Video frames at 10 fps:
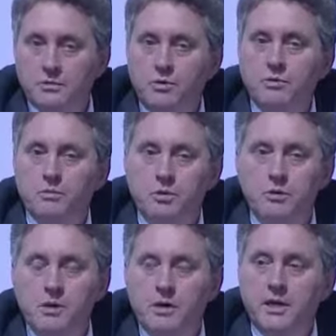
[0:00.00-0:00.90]

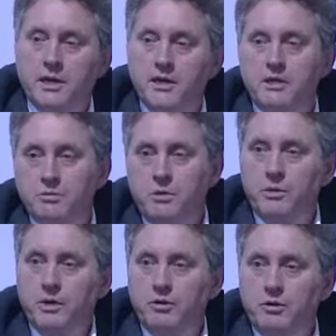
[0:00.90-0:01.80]
Watermarking is what
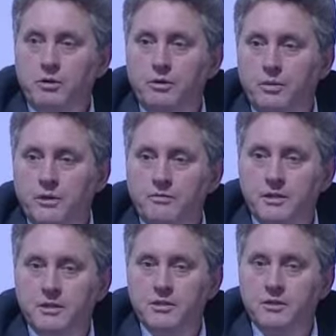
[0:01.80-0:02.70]
we call one of
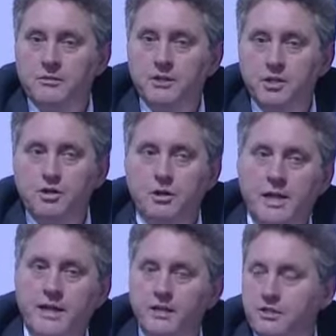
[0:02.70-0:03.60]
the sort of additional
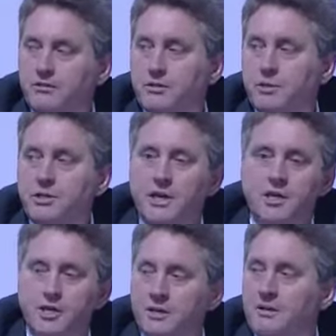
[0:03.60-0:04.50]
layers of the
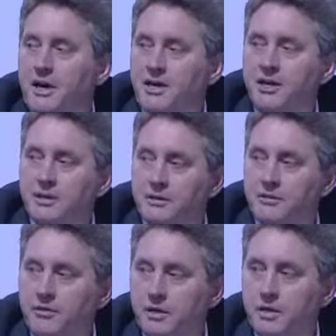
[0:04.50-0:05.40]
protection onion,
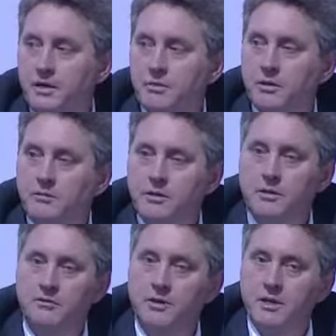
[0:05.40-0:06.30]
if you like. But obviously,
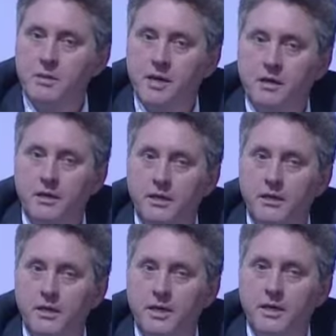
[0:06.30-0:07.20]

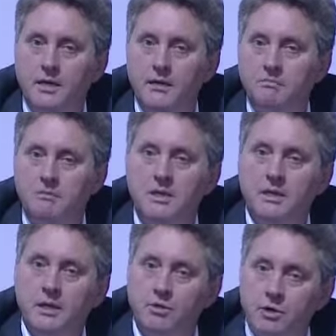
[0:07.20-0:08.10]
fundamentally, uh,
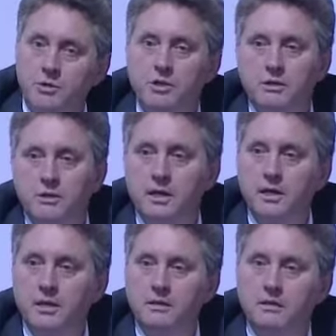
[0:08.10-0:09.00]
encryption
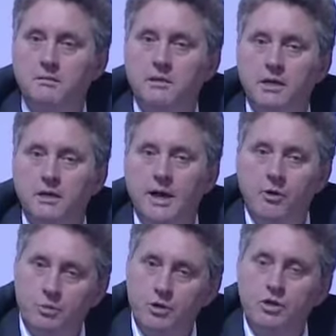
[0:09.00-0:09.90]
and uh,
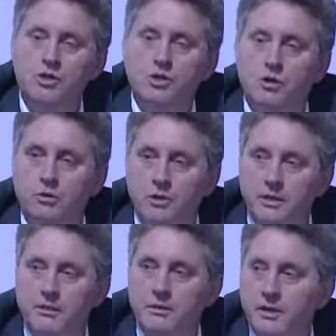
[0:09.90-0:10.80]
output control
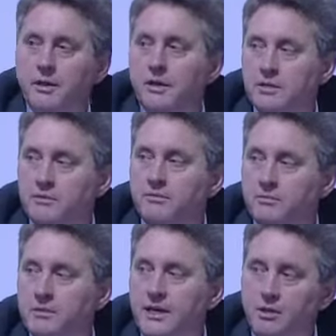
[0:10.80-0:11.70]
and other kinds of
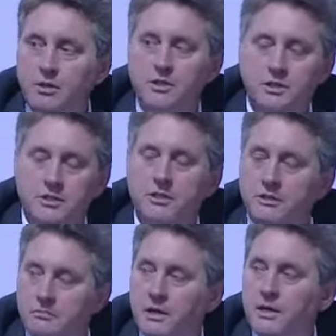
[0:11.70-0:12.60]
technologies are
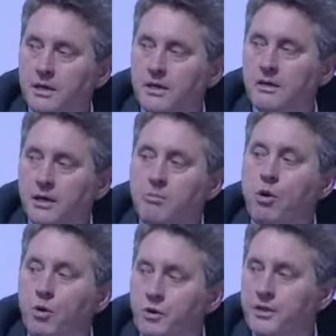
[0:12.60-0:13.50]

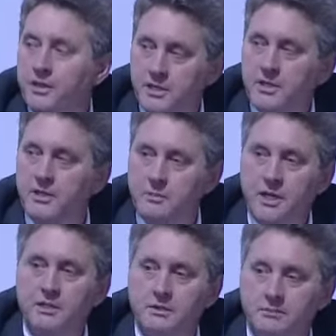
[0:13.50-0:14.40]
important in this kind of mix.